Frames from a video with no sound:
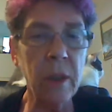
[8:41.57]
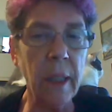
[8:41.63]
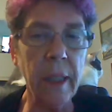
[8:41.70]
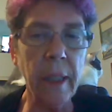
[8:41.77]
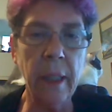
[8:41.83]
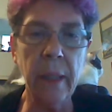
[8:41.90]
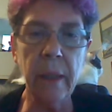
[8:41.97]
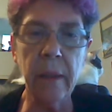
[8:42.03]
the
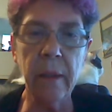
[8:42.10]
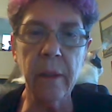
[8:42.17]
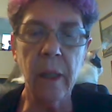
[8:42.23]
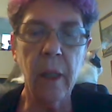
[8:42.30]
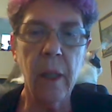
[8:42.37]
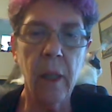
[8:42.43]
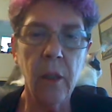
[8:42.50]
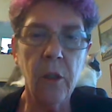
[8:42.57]
Smart
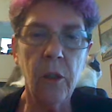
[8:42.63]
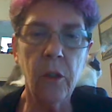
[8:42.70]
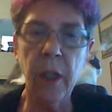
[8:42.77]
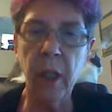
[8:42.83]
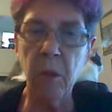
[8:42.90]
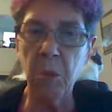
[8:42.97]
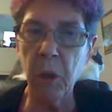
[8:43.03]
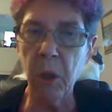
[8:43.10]
Car,
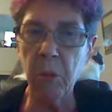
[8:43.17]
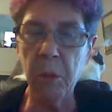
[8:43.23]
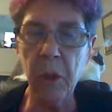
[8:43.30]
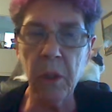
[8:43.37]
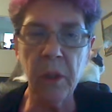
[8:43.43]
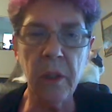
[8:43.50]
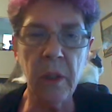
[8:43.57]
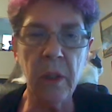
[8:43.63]

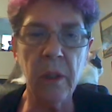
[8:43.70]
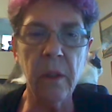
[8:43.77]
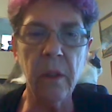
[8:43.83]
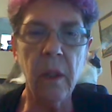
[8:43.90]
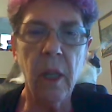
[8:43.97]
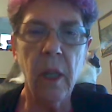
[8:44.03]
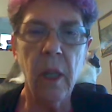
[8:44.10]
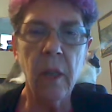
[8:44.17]
Mercedes,
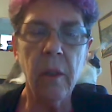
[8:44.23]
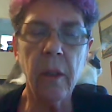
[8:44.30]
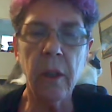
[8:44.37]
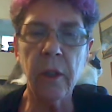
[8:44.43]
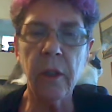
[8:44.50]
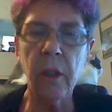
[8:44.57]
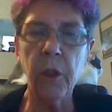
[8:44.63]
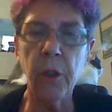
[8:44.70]
Dooney and Burke
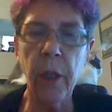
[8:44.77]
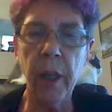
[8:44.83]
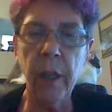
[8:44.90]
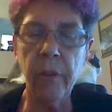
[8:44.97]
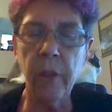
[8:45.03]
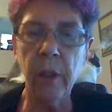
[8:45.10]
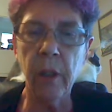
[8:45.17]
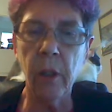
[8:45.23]

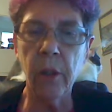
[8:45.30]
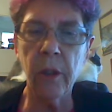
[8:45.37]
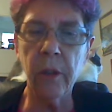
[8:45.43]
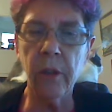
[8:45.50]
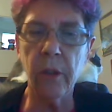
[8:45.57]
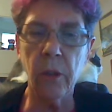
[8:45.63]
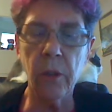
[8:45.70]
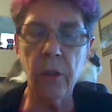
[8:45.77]
purses,
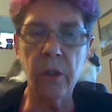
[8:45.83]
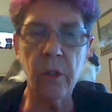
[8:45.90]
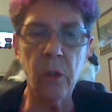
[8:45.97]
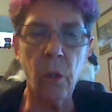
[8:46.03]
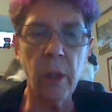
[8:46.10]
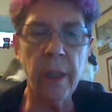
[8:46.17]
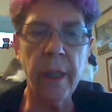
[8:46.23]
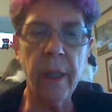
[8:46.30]
things that you
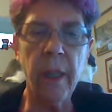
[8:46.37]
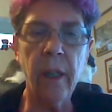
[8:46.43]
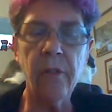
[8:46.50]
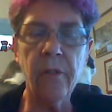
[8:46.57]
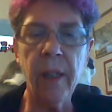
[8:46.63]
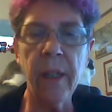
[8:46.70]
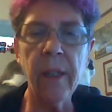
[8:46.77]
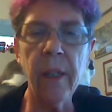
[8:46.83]
have to go to
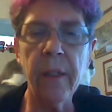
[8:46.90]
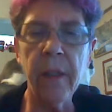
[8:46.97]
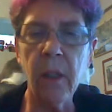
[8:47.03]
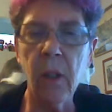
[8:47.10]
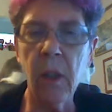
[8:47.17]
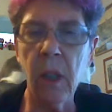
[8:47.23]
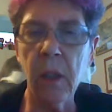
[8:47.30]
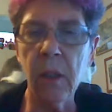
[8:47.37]
a certain
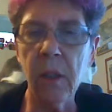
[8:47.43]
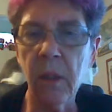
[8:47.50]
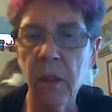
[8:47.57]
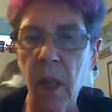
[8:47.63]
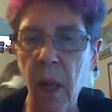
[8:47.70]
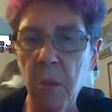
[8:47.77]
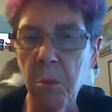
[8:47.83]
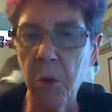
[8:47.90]
store to get.
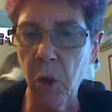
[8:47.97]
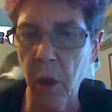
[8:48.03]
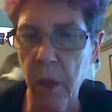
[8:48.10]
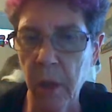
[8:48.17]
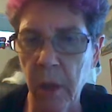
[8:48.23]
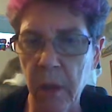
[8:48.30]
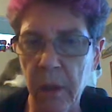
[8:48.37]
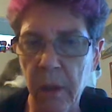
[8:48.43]
And finally,
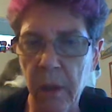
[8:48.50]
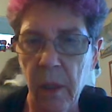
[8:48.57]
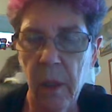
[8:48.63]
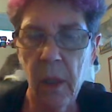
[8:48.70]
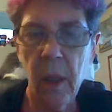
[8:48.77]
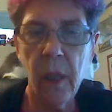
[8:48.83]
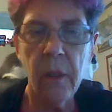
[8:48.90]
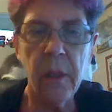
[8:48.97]
there are
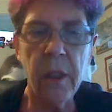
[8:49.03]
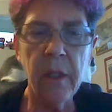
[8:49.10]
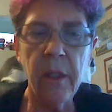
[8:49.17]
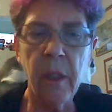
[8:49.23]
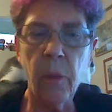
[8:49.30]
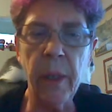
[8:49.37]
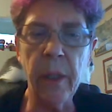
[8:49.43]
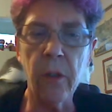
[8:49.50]
unsought
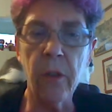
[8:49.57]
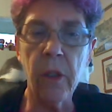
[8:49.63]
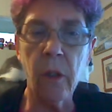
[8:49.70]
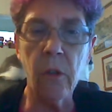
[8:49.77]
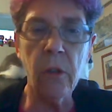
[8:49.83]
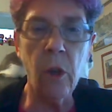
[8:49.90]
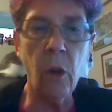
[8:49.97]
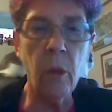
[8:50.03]
products,
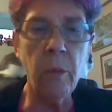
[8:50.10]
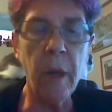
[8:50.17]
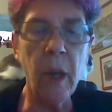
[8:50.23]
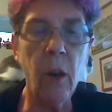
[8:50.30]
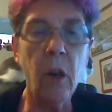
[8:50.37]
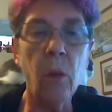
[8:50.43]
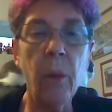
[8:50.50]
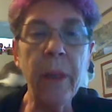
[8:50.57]

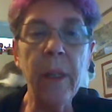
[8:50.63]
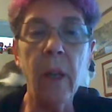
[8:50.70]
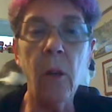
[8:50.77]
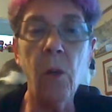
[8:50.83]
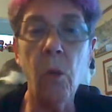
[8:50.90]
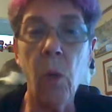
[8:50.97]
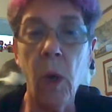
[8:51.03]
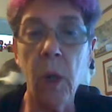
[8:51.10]
things that we either
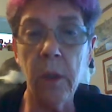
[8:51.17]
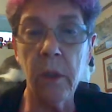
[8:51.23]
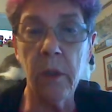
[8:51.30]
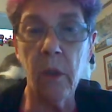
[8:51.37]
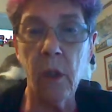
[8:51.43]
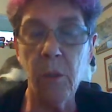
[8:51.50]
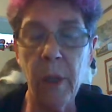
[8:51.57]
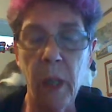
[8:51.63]
don't know
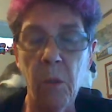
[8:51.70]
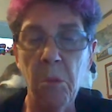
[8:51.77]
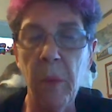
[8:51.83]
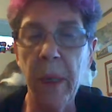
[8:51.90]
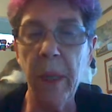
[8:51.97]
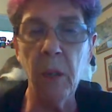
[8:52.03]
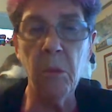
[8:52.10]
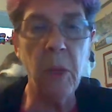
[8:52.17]
about or we
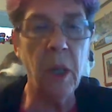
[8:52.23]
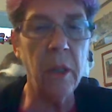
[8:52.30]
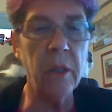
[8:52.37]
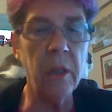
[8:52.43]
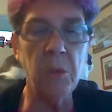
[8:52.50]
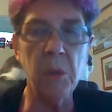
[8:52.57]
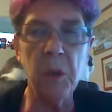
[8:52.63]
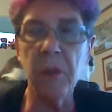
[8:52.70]
don't
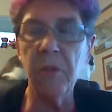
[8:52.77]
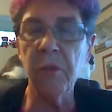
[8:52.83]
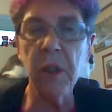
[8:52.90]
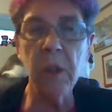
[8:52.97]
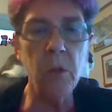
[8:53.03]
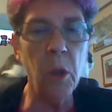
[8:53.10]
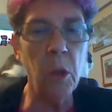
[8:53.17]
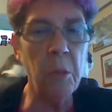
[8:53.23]
want to know
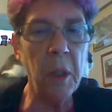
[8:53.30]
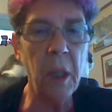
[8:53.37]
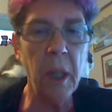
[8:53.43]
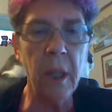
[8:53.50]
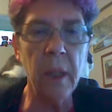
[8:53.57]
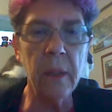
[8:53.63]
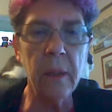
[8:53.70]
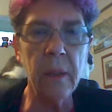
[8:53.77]
about. Bail
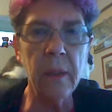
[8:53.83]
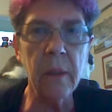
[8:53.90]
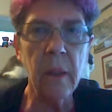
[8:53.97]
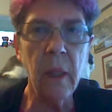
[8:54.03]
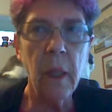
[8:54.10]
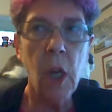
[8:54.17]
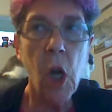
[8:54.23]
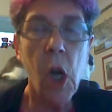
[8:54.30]
bondsmen,
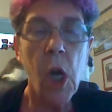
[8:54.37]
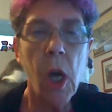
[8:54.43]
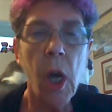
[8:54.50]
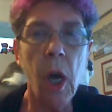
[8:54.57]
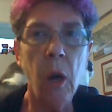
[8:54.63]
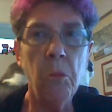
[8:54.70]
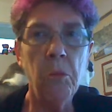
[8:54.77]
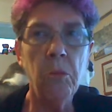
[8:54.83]
funeral
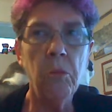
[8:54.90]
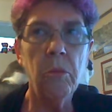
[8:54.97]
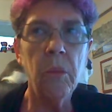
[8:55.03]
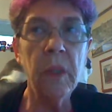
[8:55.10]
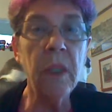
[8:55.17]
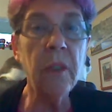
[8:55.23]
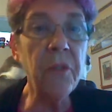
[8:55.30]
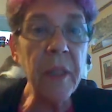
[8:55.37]
plans,